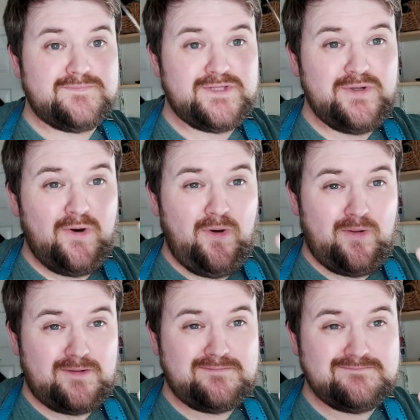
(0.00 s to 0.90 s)
The
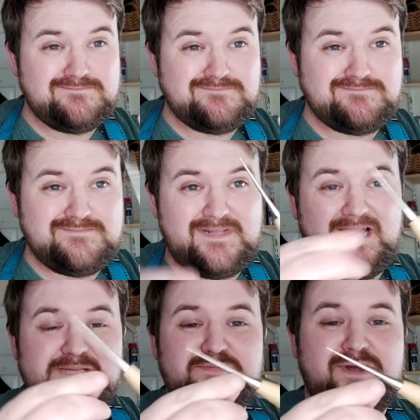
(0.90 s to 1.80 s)
awl
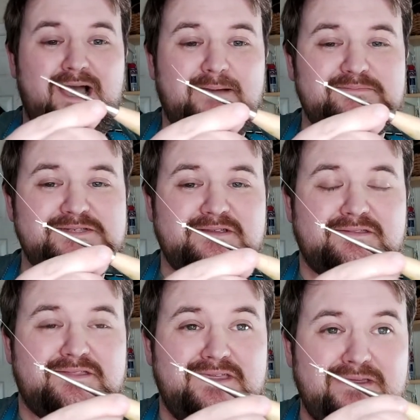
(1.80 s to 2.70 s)
is perhaps
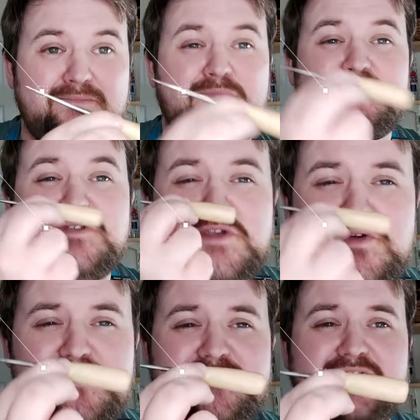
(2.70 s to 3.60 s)
the most
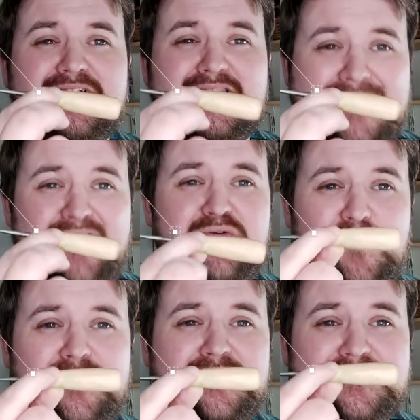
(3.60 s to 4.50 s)
useful
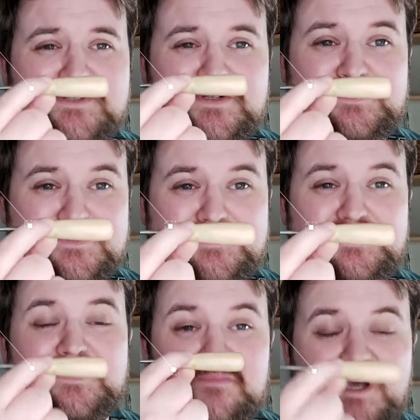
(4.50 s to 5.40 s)
leatherworking tool
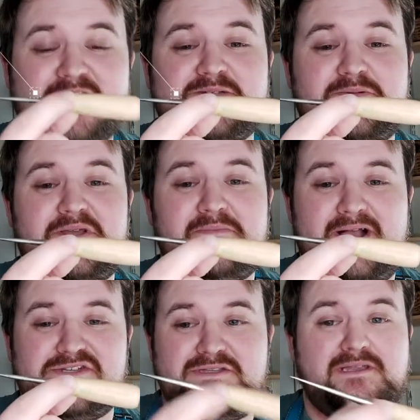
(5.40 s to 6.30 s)
you can possibly
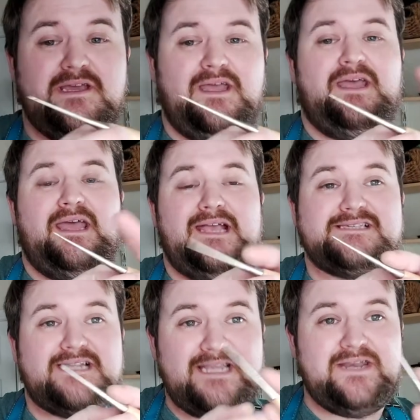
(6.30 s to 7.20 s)
imagine.
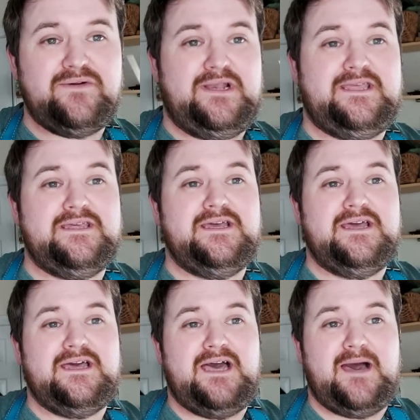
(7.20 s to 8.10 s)
It's literally
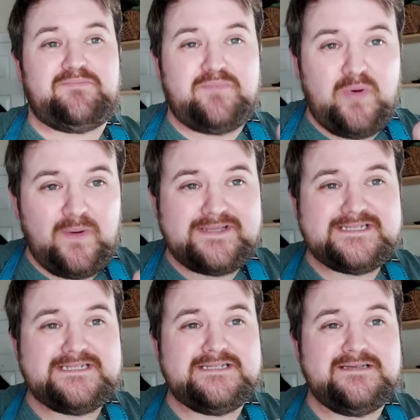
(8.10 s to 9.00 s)
a
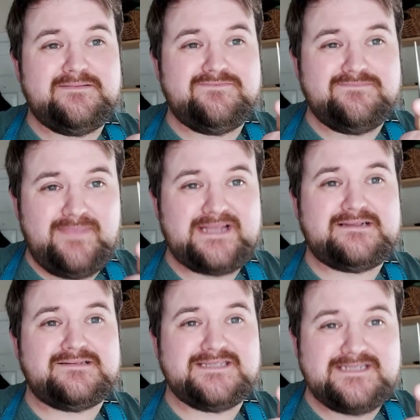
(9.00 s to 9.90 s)
pointed
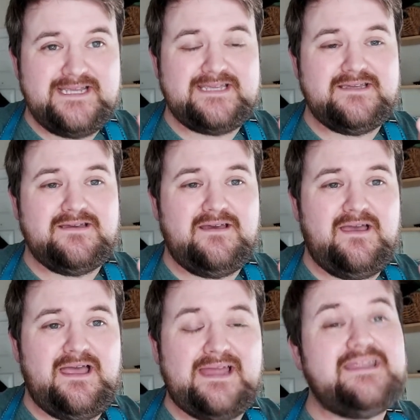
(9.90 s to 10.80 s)
metal stick
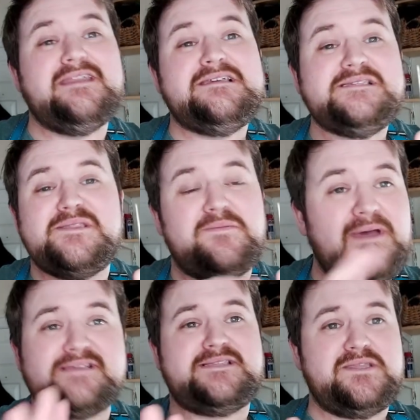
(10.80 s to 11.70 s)
and it is the
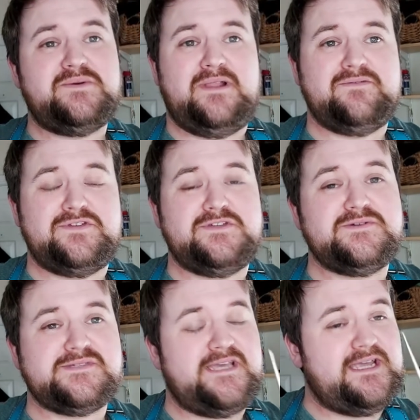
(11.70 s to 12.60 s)
best thing you'll ever
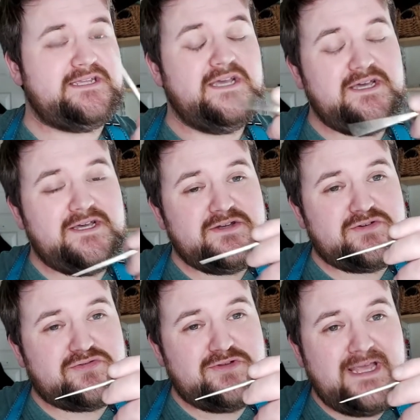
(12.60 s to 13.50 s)
use. It
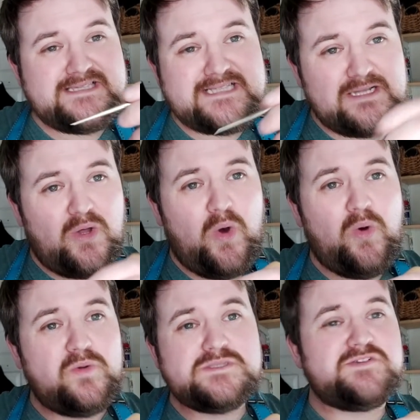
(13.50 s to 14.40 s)
creates little
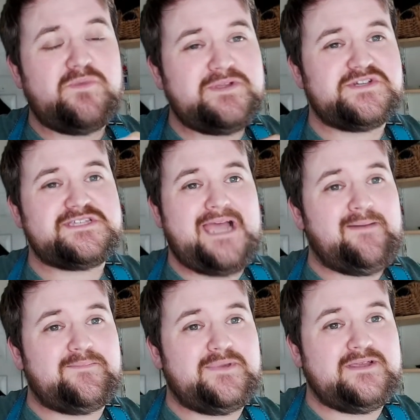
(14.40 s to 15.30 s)
holes for when you're
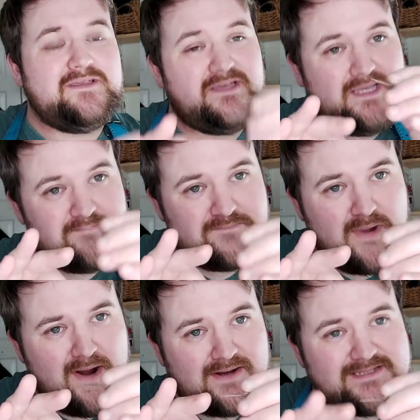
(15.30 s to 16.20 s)
stamping, it
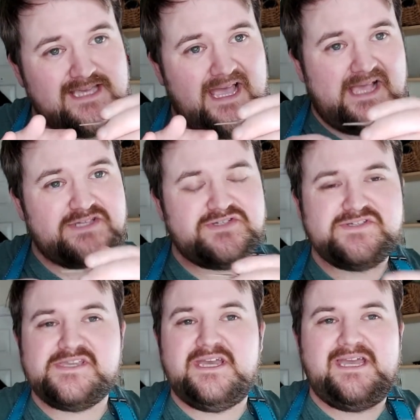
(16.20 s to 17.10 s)
marks
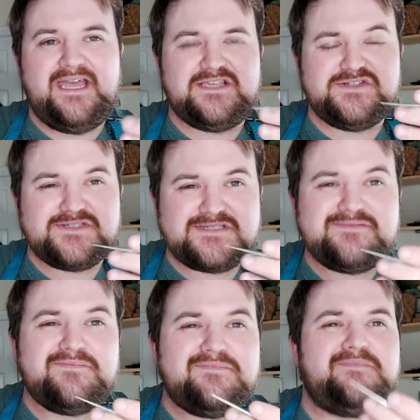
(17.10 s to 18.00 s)
edges, it
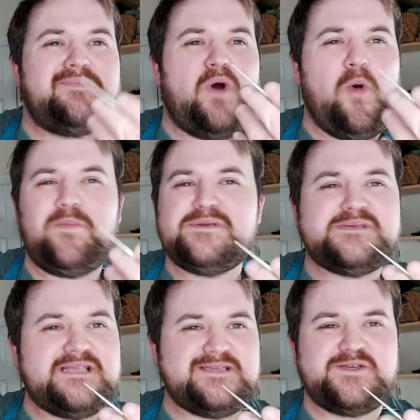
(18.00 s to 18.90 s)
just
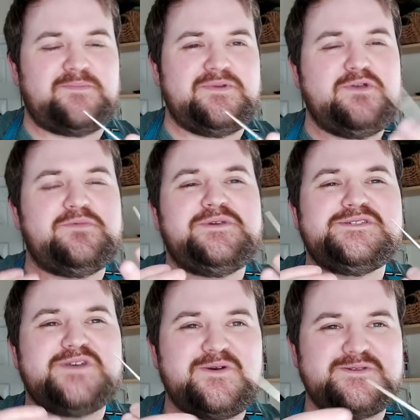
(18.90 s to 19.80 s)
opens things up. You'd be
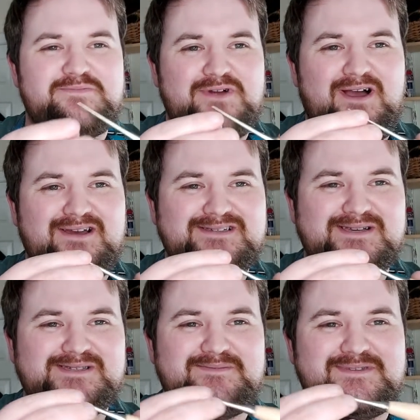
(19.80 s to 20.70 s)
so surprised
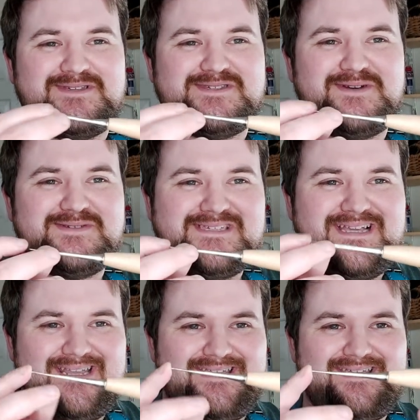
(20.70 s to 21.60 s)
at something so
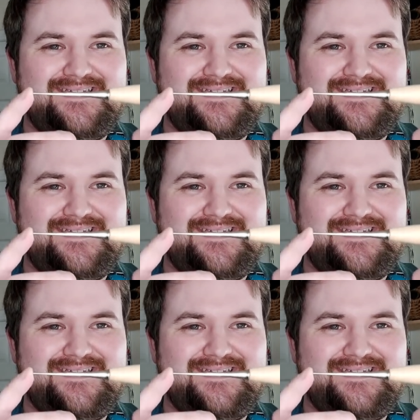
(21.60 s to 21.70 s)
silly